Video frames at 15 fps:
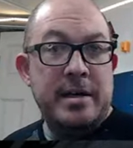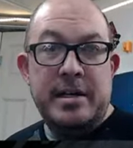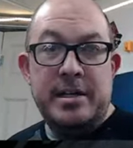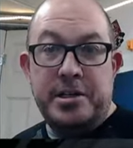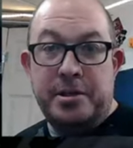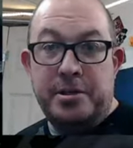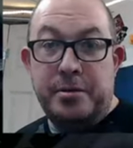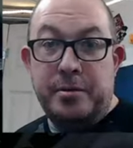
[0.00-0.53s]
Is
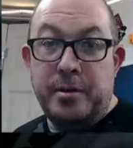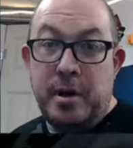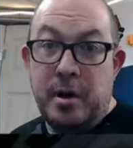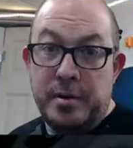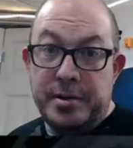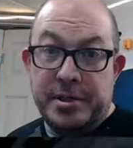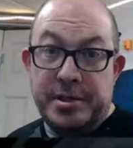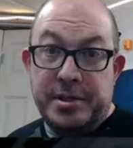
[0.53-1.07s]
it too low?
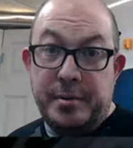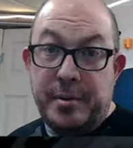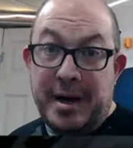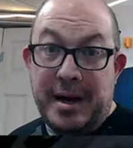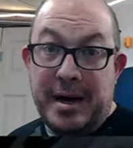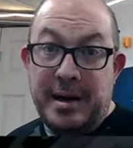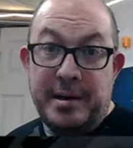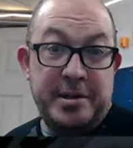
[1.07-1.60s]
Is it too
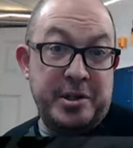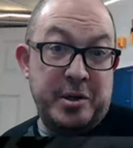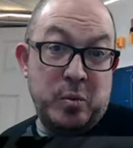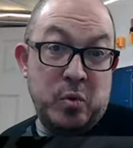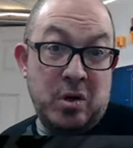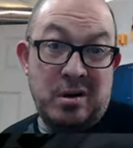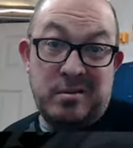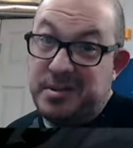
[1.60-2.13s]
high? Does it
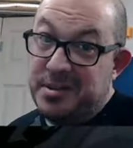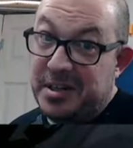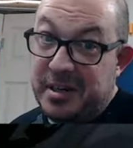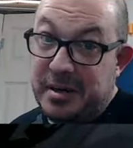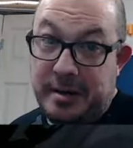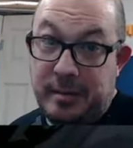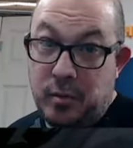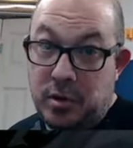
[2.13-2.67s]
work? Does it
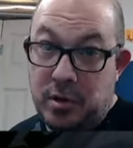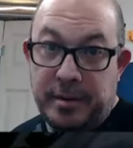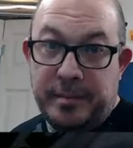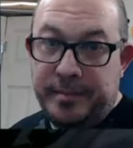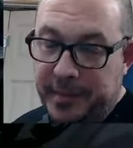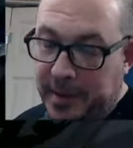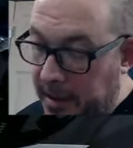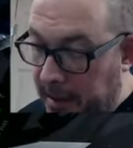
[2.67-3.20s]
not work?
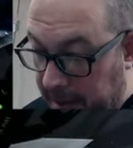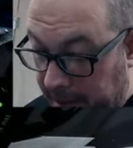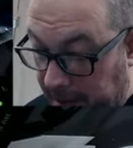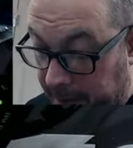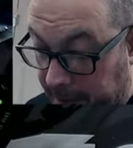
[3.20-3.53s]
let me